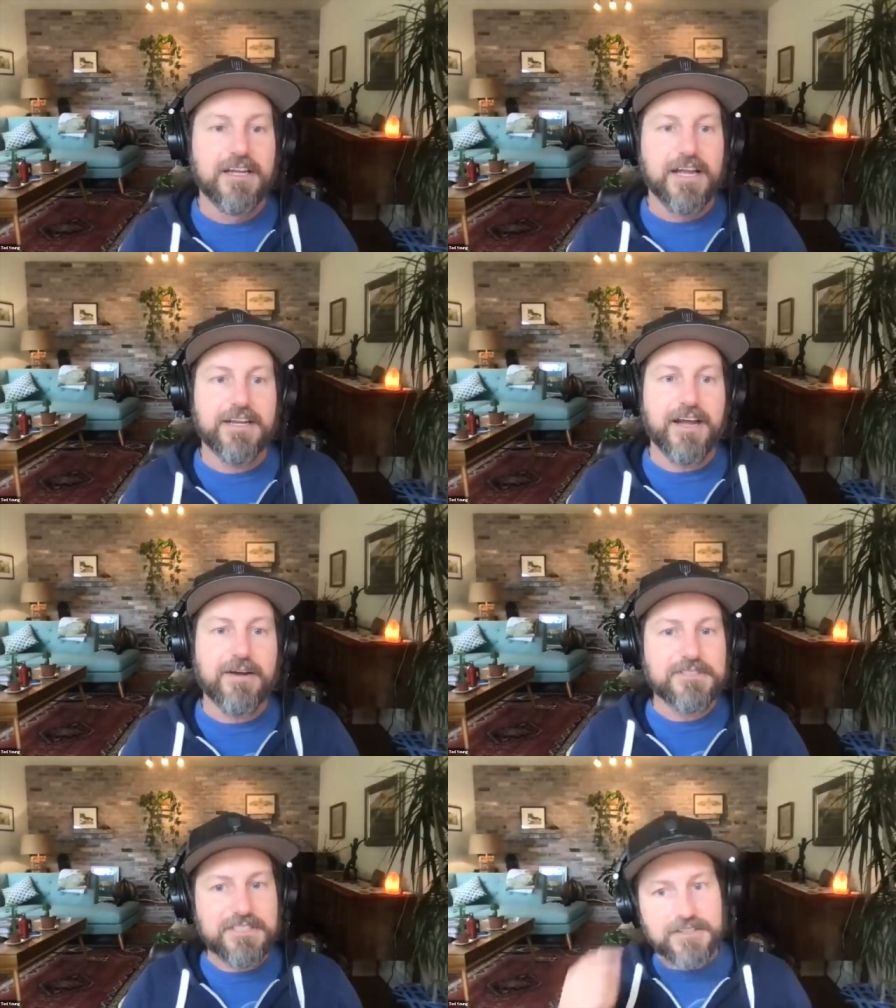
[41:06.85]
And I
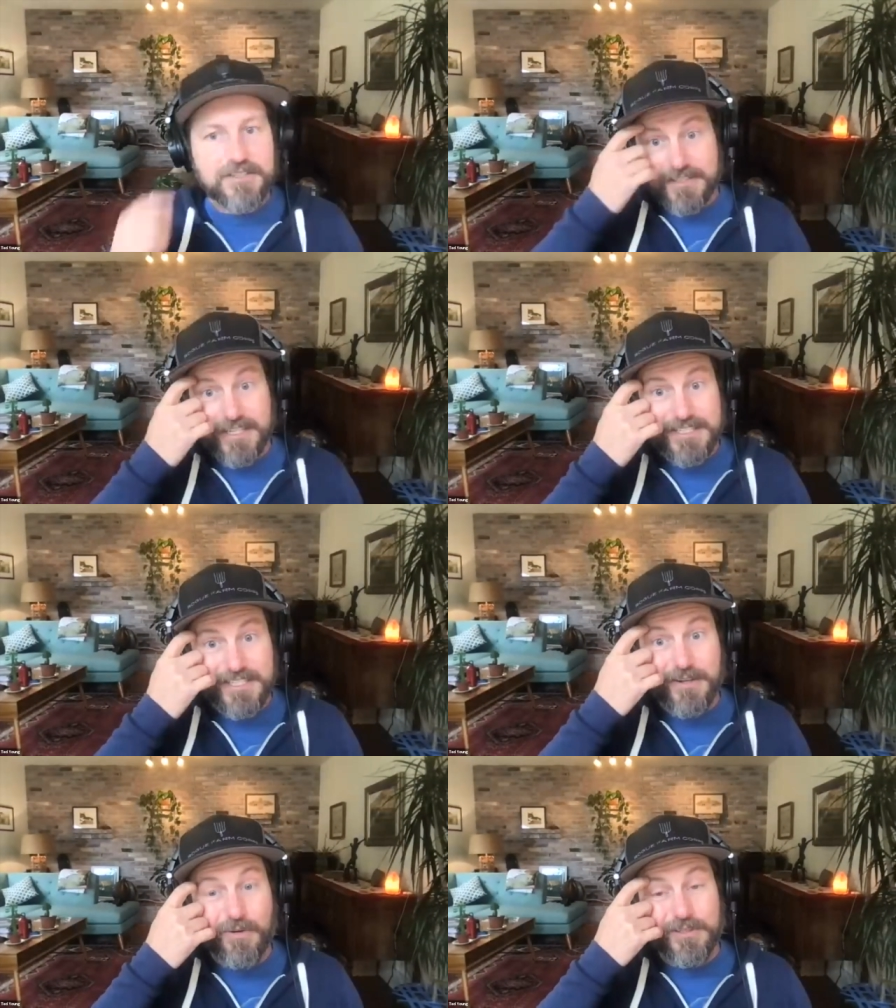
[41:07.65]
would say that that's
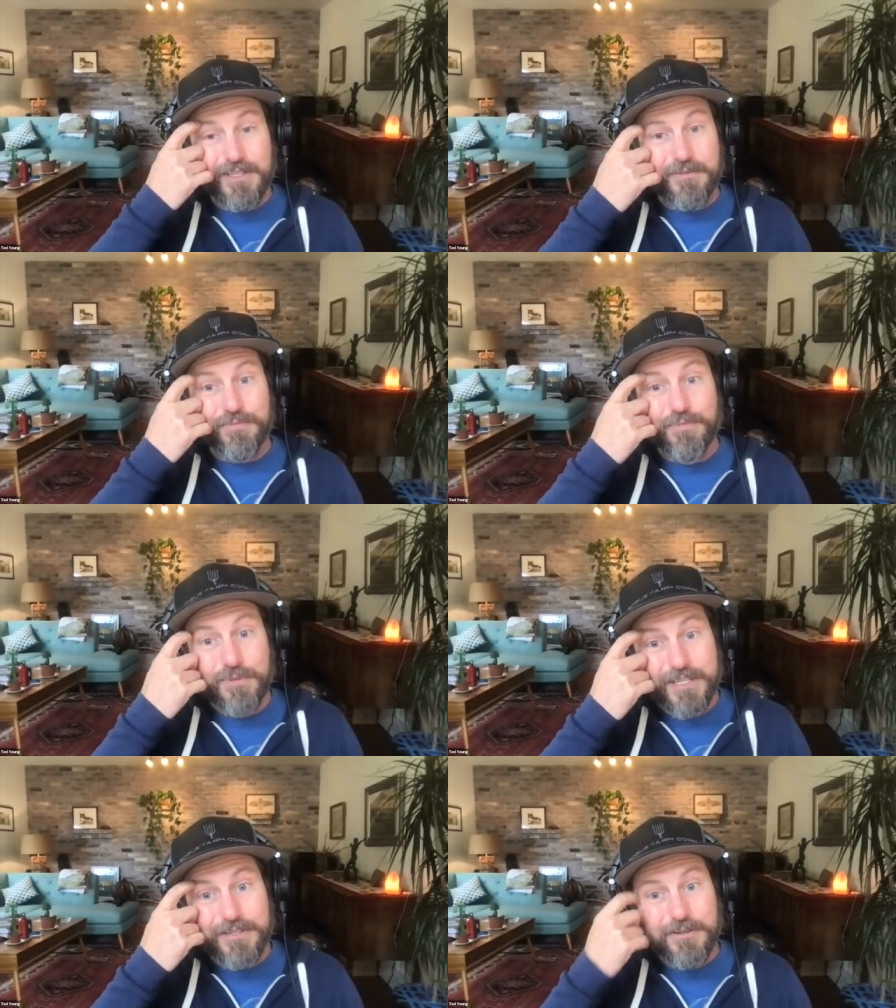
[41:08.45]
the only
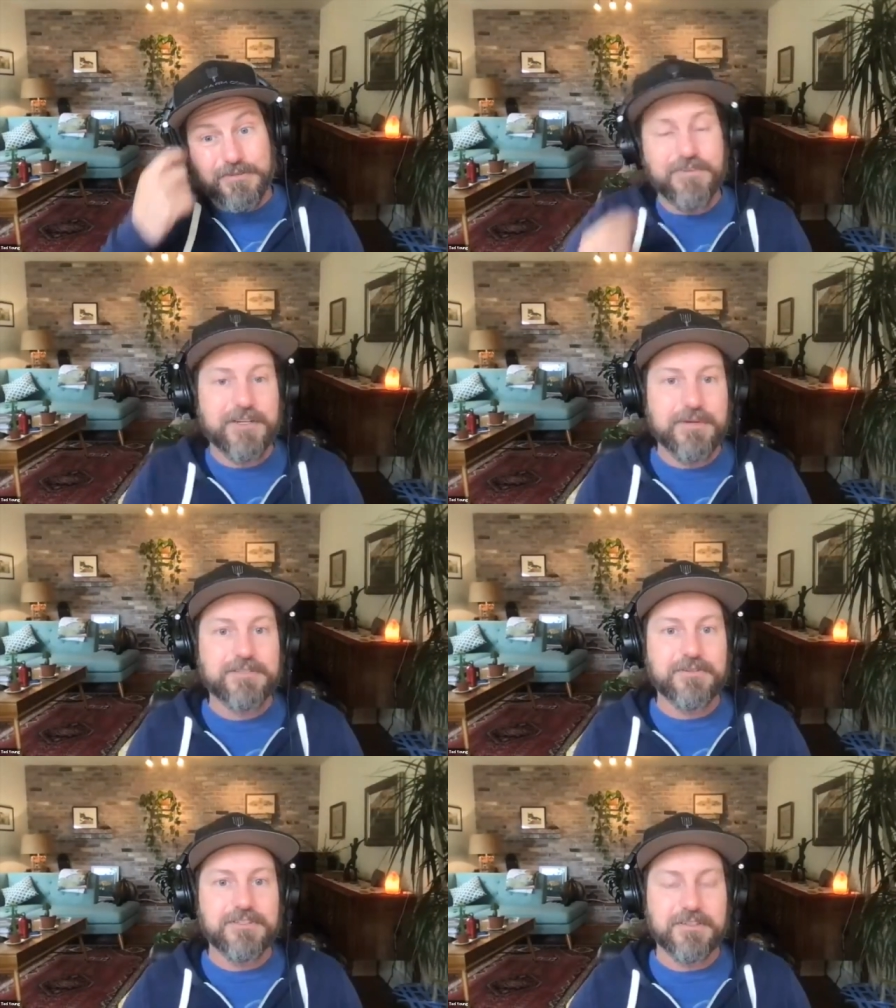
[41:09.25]
real
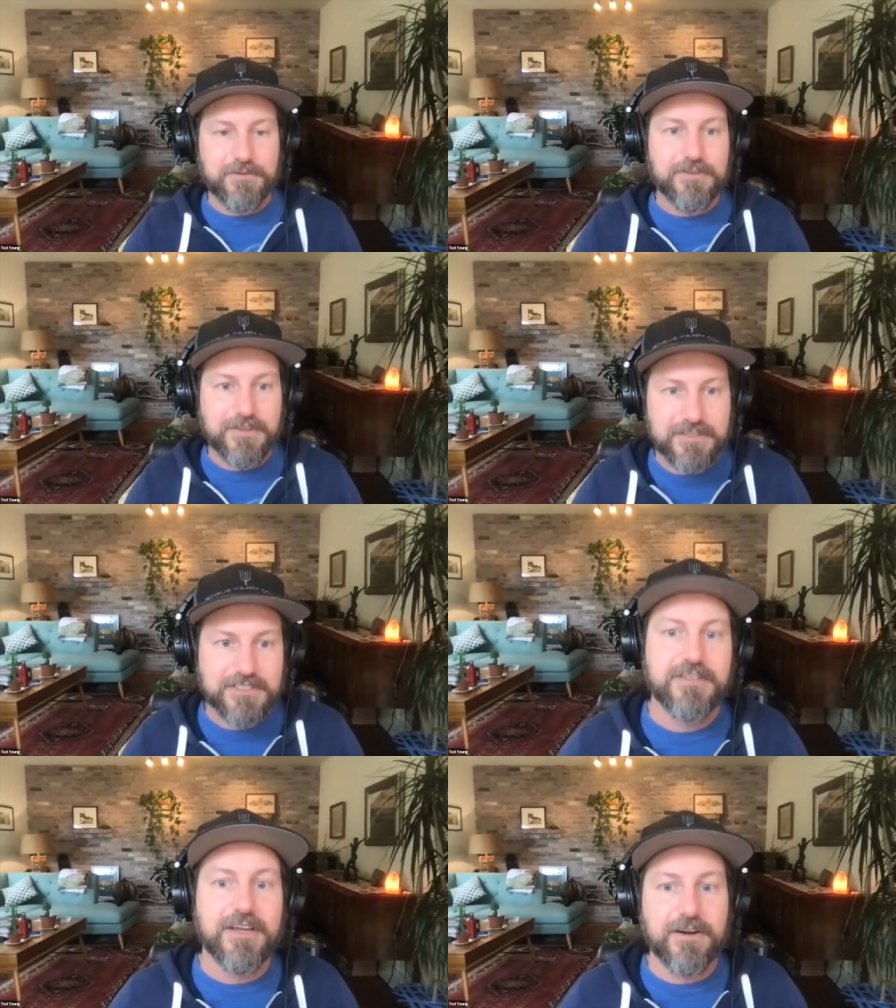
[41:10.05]
fundamental
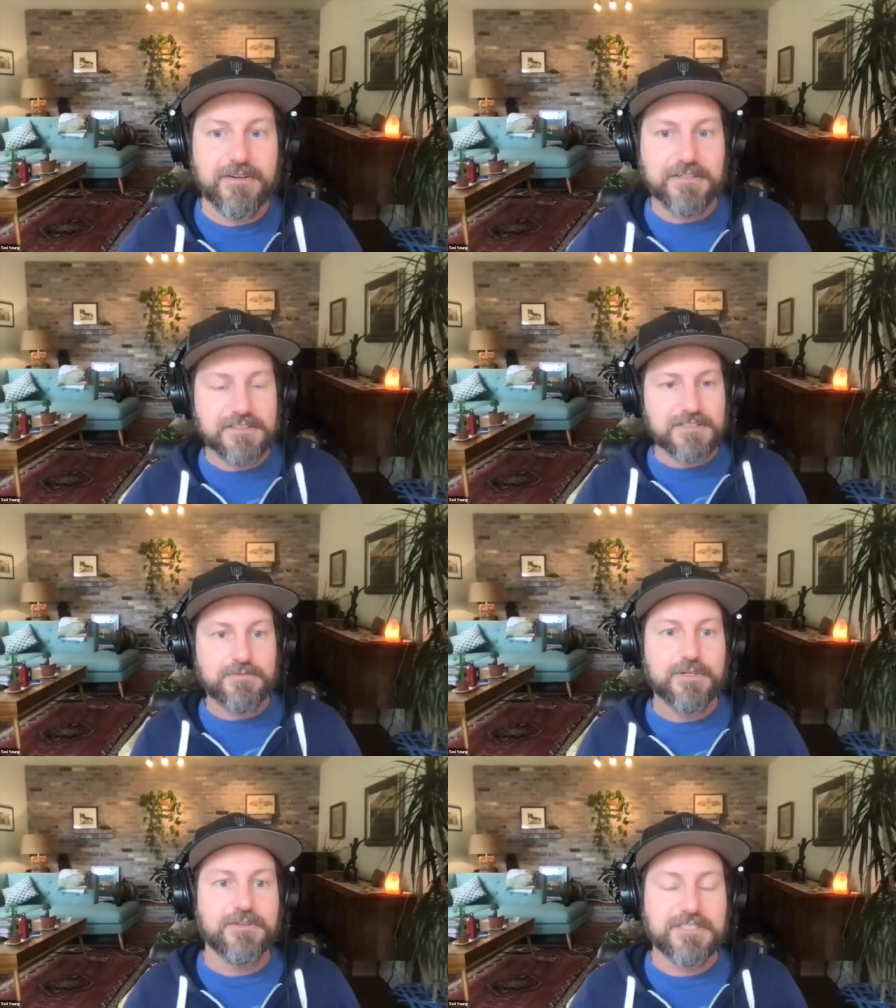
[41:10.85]
difference there, is
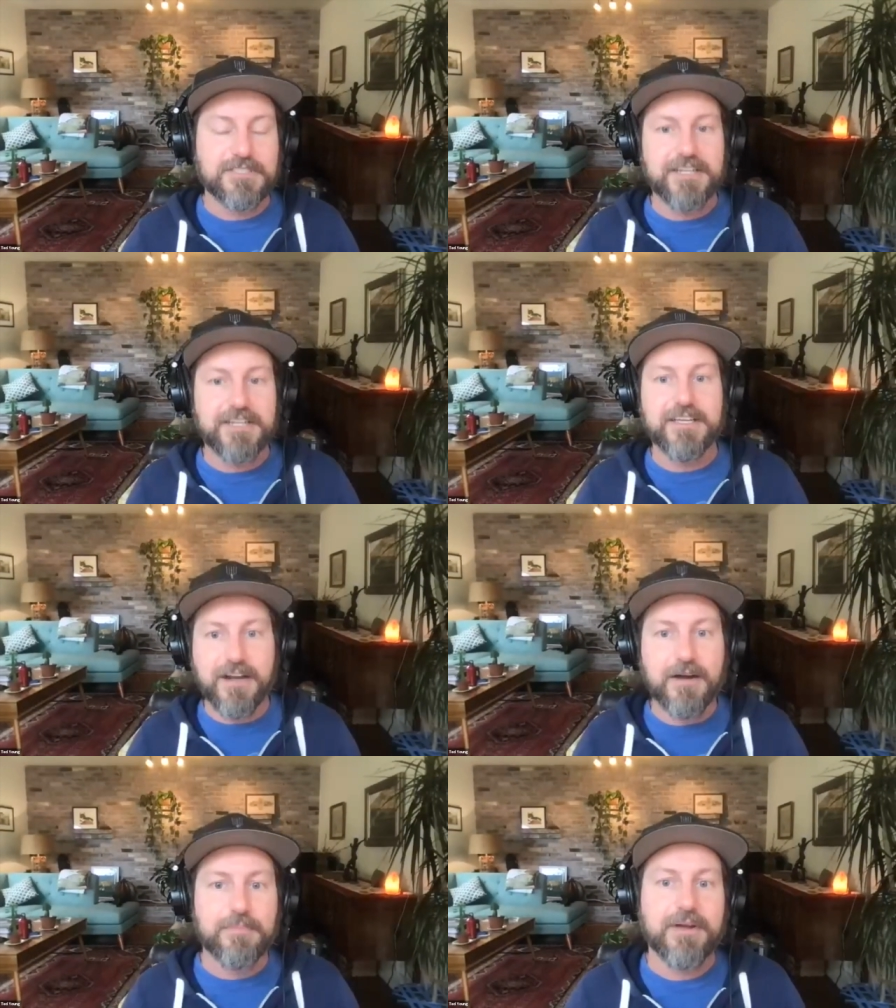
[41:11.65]
when you're setting it
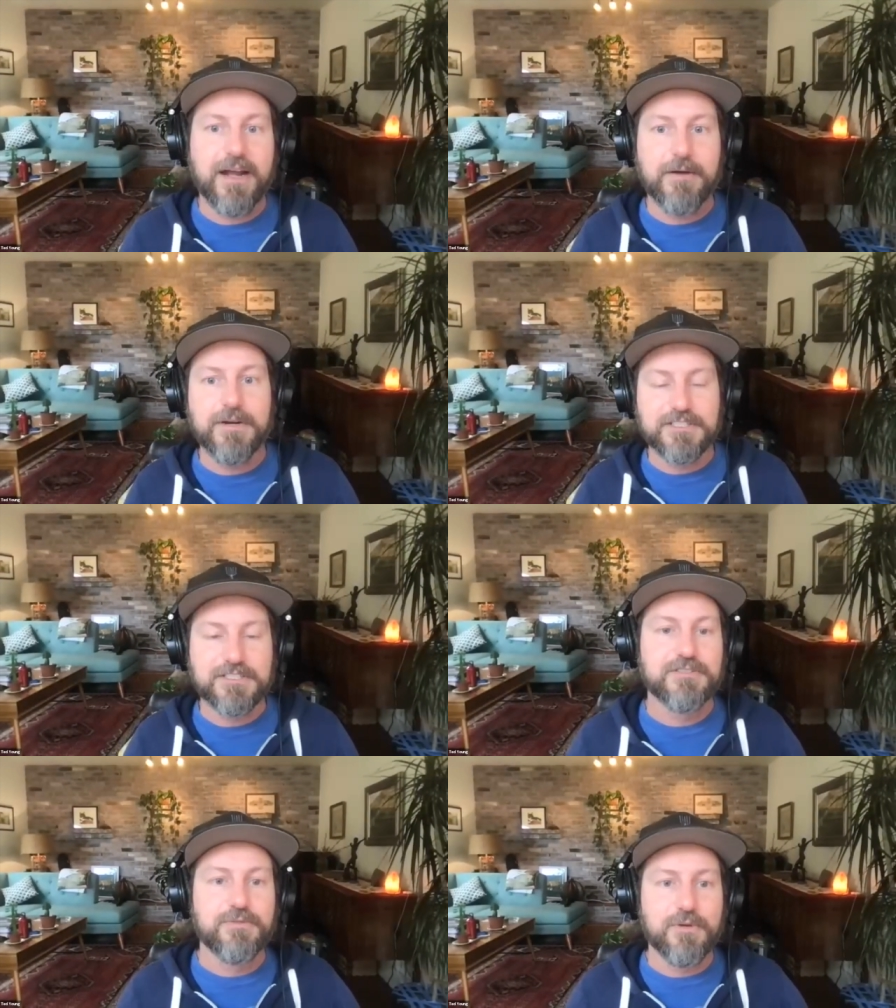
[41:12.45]
up, how much